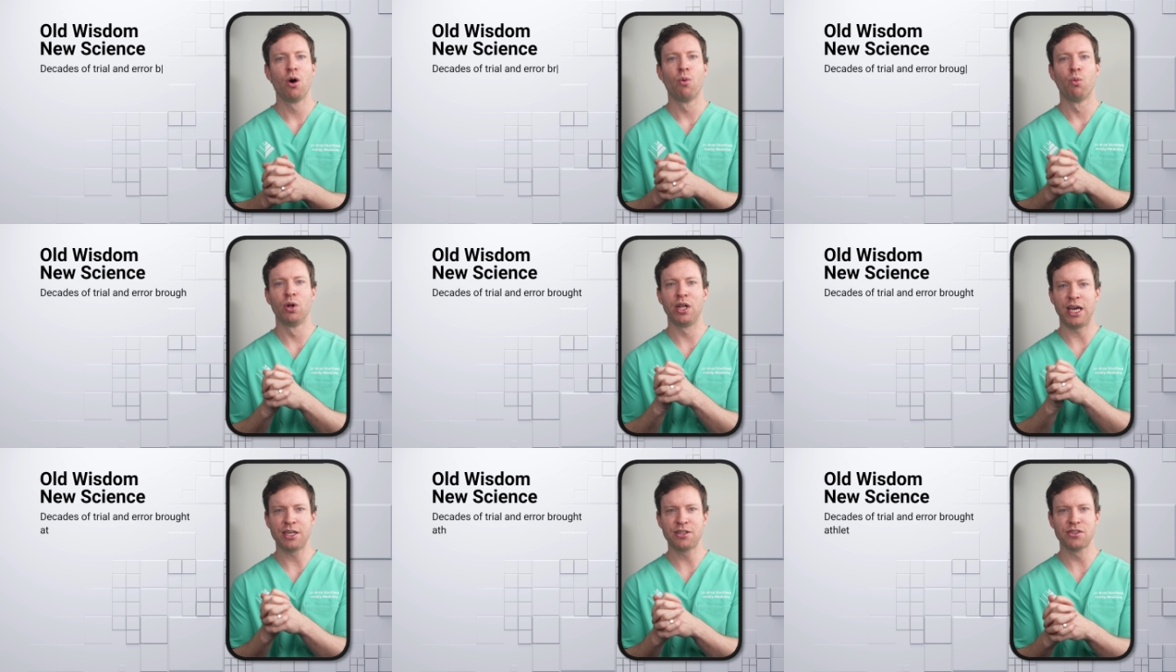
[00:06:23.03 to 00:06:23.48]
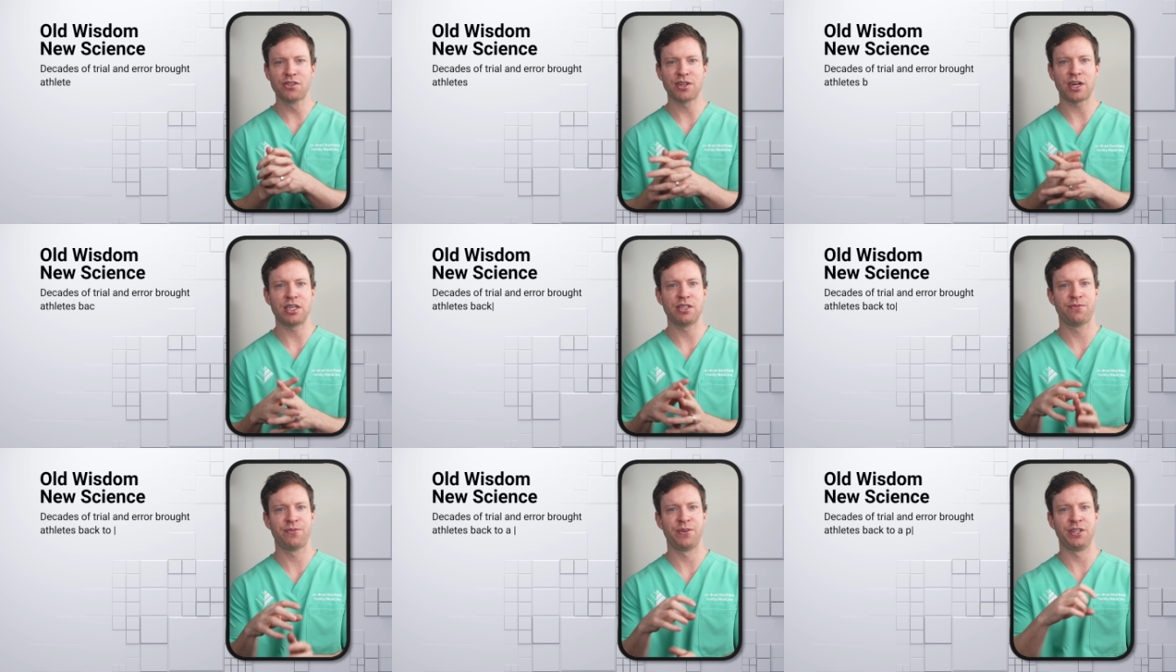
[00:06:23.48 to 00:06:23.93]
Well,
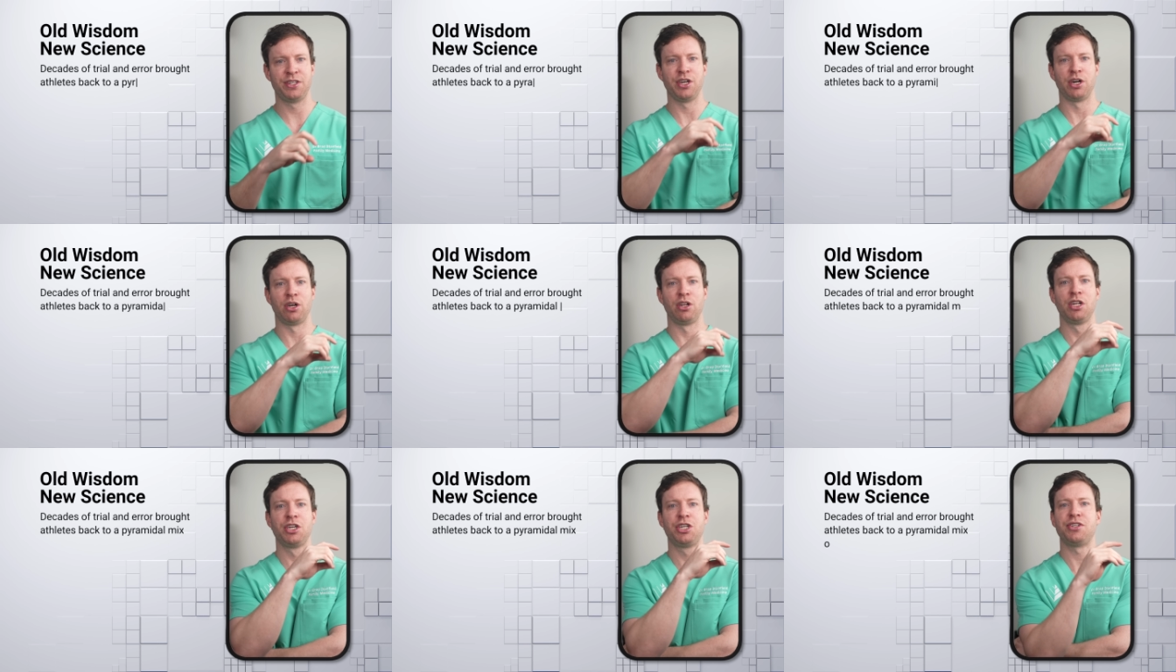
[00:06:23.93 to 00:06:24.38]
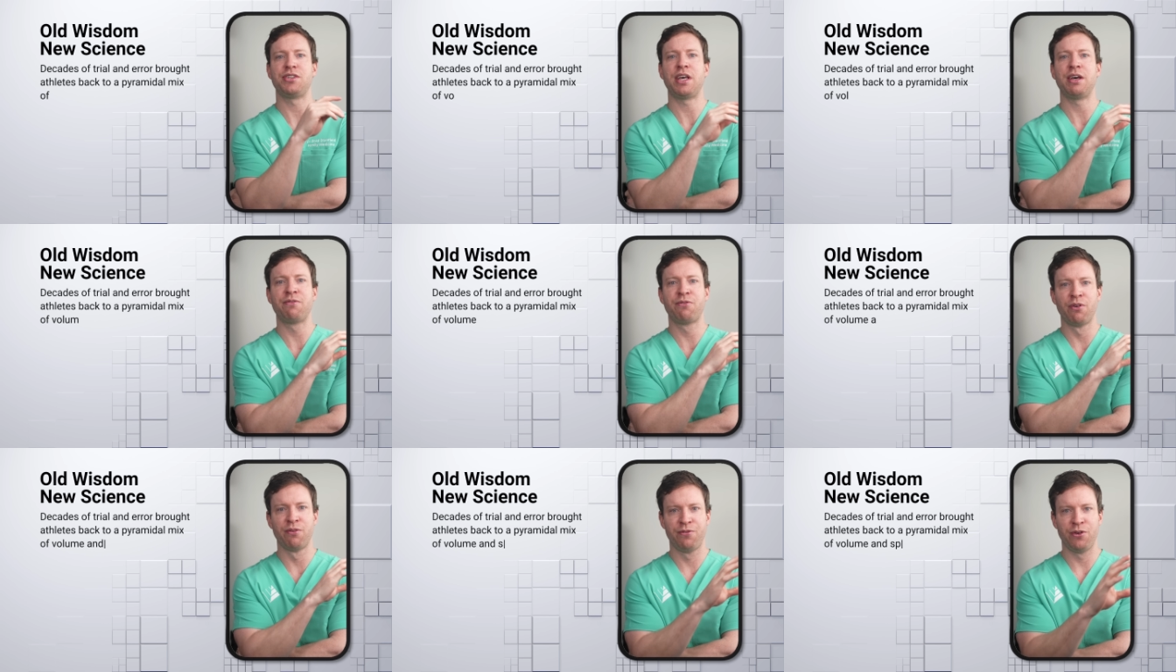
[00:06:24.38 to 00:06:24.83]
exercise physiologists
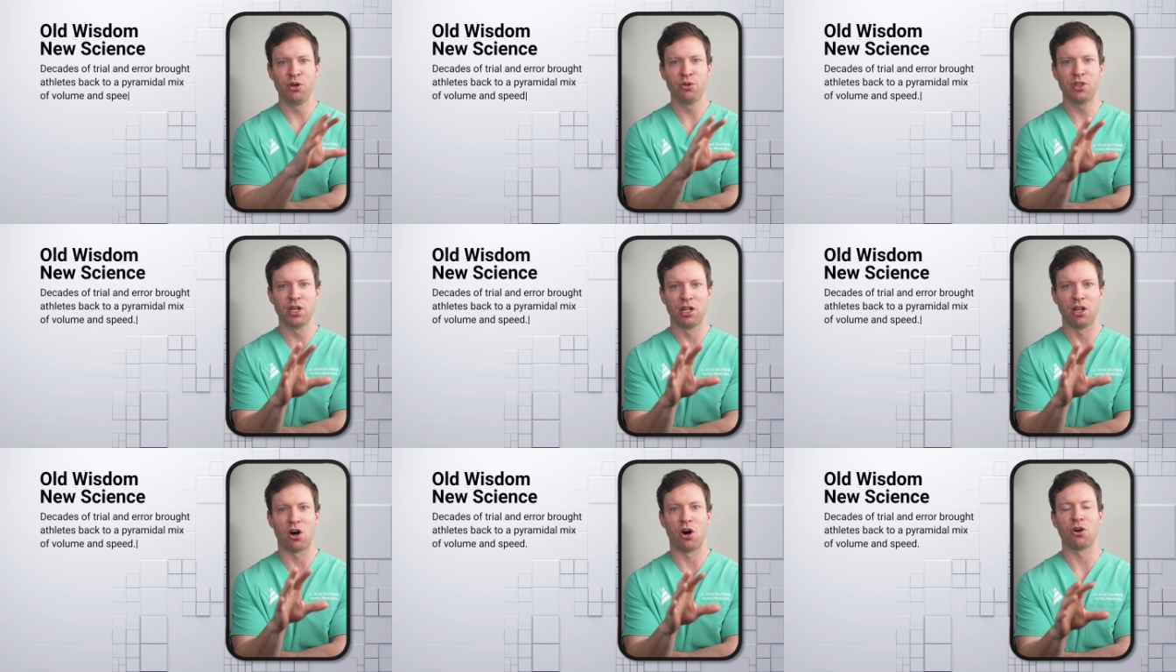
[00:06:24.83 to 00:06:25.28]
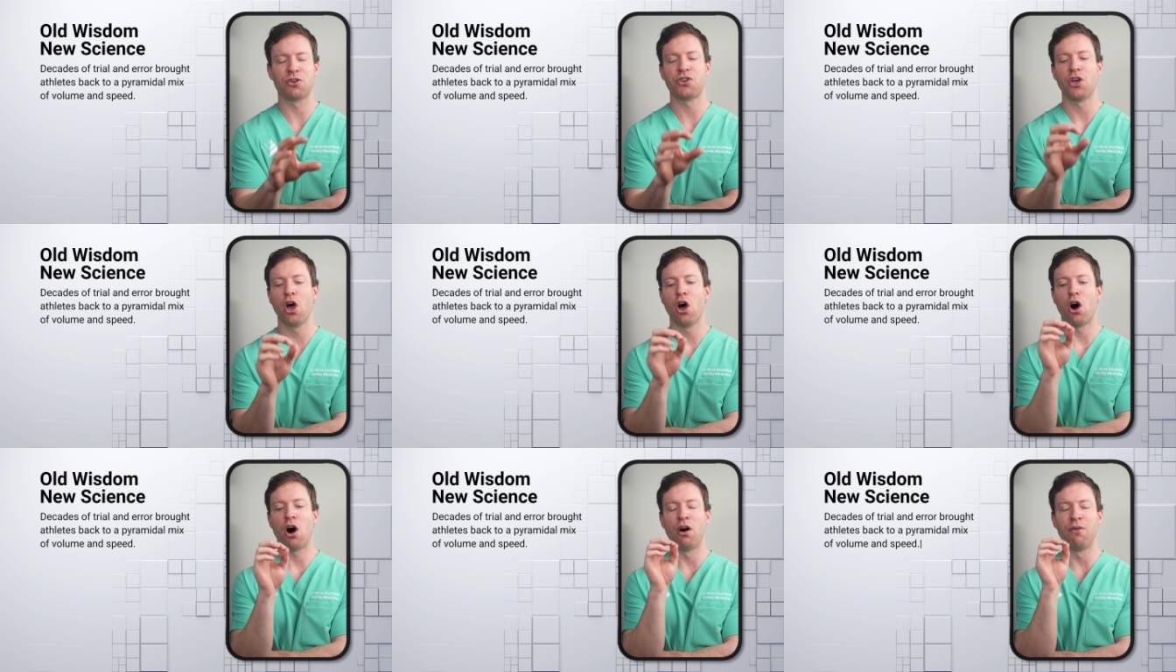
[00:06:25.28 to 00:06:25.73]
have reviewed the logs
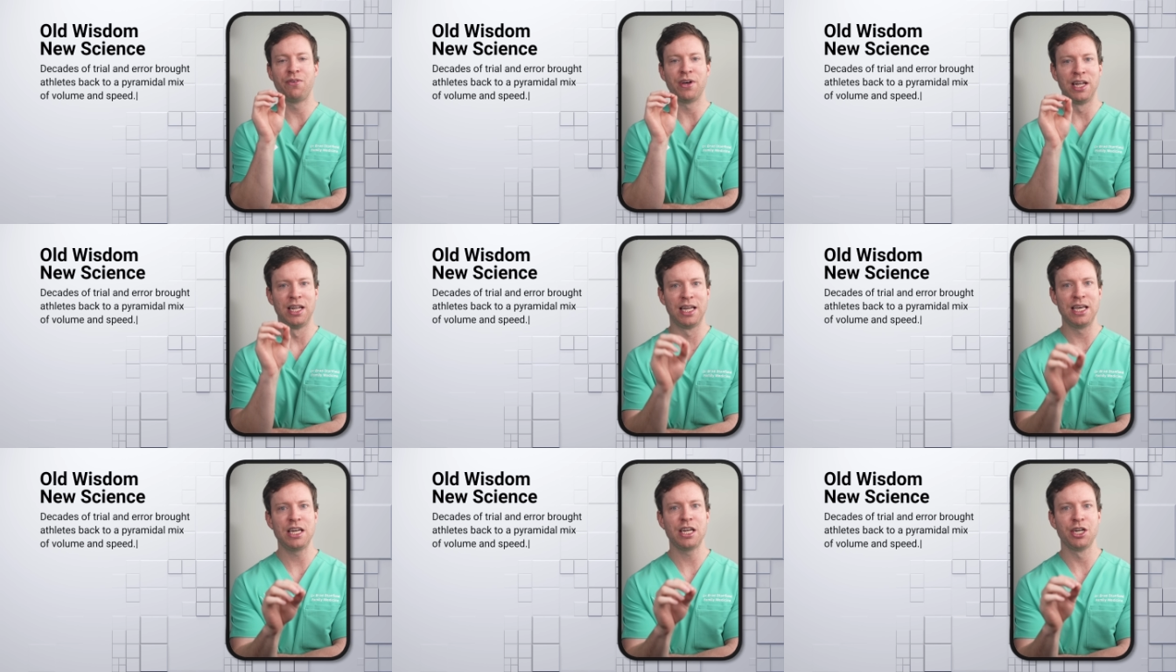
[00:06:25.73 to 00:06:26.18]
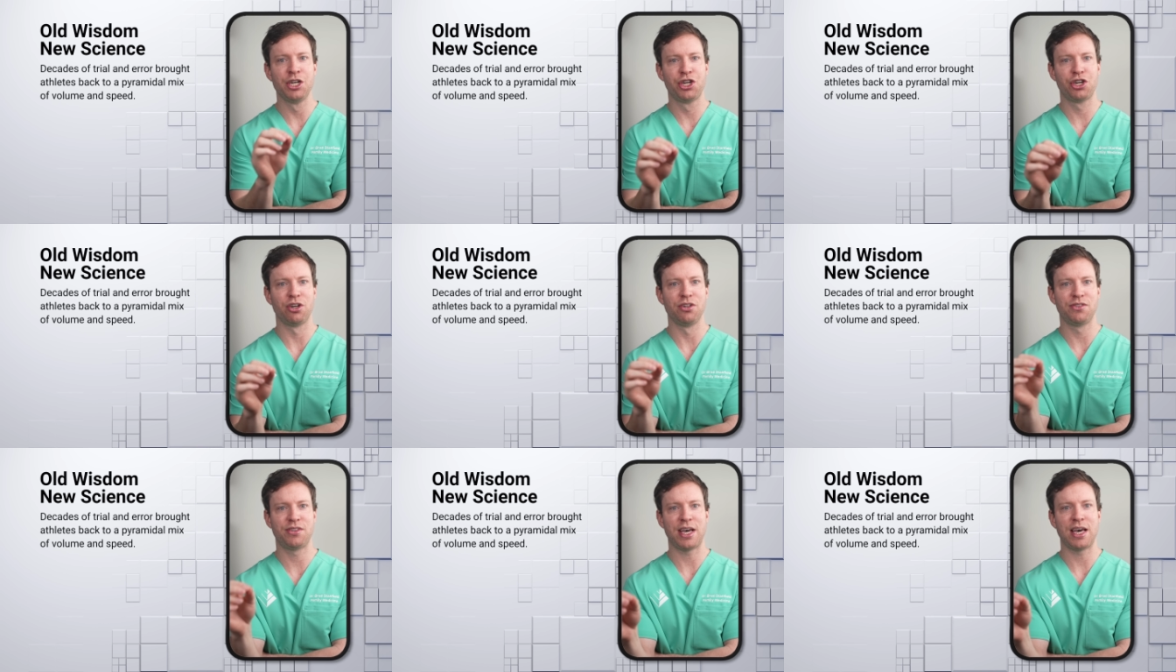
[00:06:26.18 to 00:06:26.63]
of elite
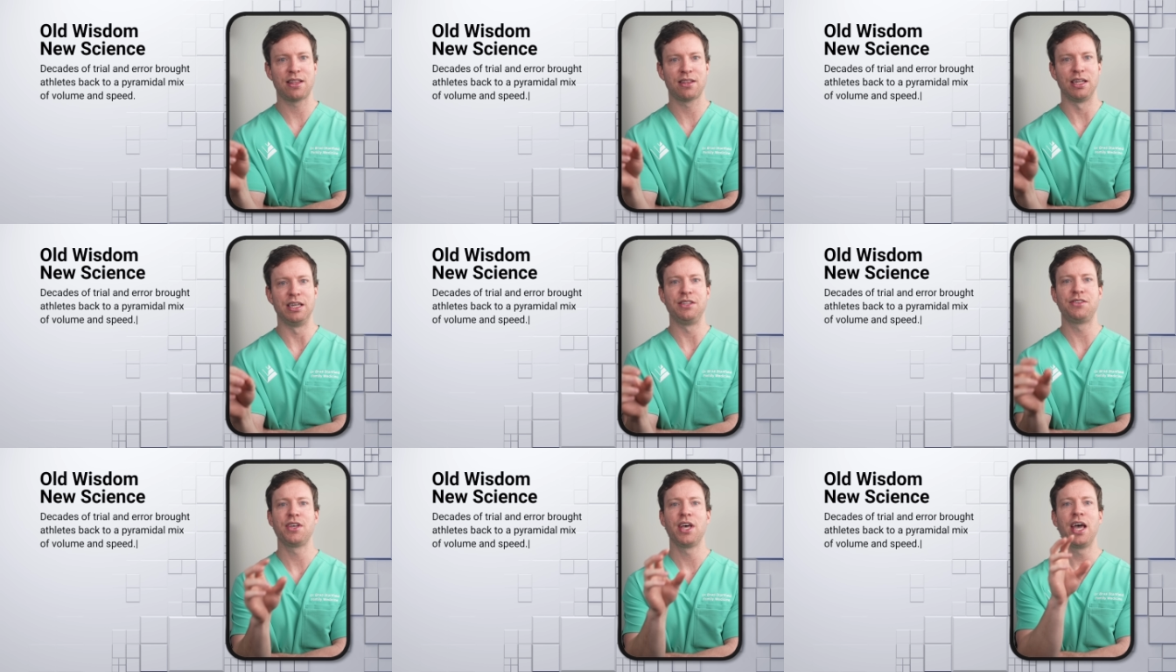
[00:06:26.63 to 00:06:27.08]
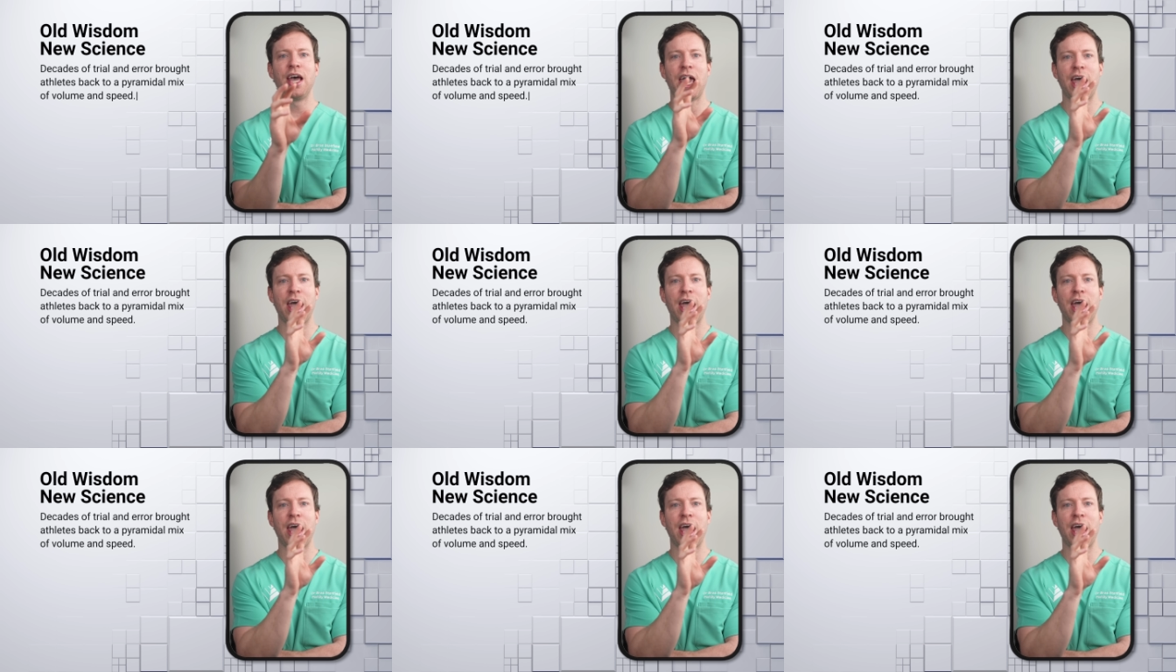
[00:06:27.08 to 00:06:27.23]
endurance athletes,